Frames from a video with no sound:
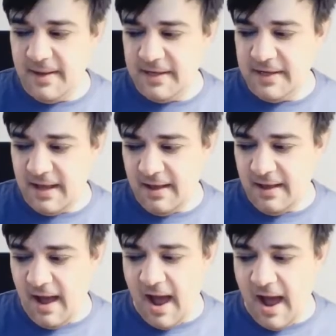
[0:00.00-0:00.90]
but
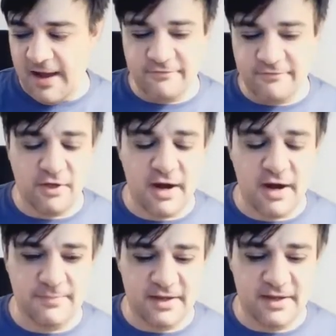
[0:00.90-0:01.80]
I never thought I
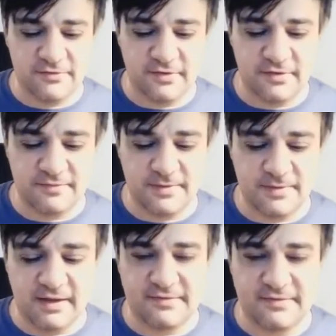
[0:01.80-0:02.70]
would be interested in this. But
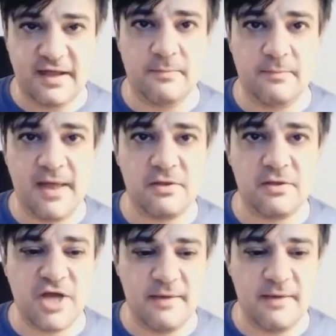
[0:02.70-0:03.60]
it's that Michael
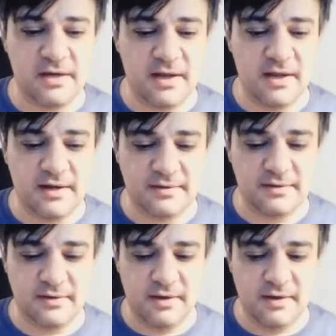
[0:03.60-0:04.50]
Chapman and
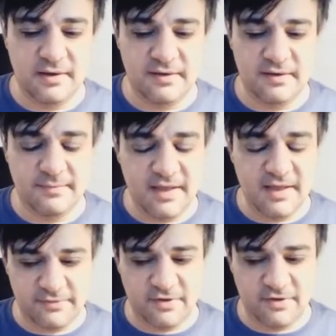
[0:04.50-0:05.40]
some of the
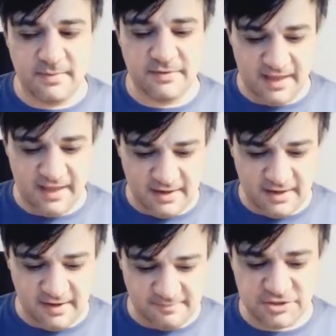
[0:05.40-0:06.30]
other ones talk about it, but that
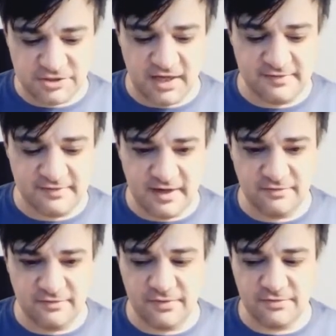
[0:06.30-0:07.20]
guy especially has done
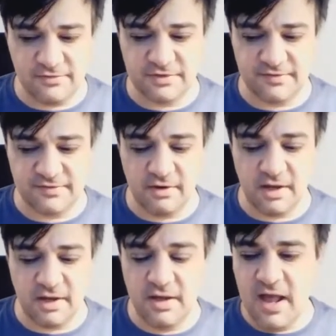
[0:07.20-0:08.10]
his research in this area.